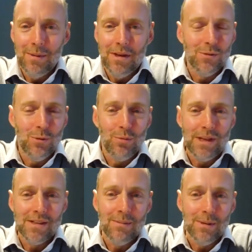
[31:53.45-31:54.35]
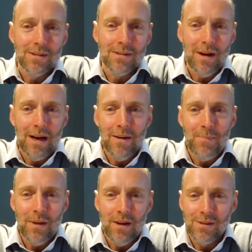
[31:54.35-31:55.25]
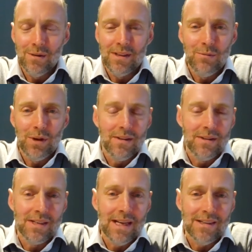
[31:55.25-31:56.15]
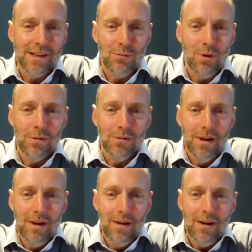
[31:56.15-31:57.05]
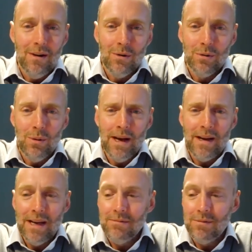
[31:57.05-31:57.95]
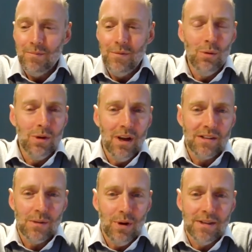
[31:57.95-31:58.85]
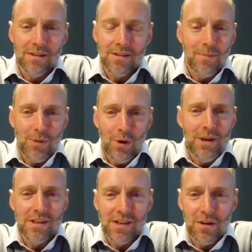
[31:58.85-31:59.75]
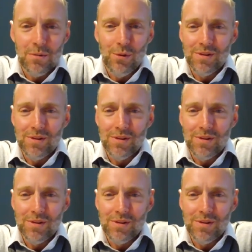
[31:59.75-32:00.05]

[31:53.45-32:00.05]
And it's all pretty seamless, um, as long as everyone understands their role along the way. Again, no one likes surprises on either side of the board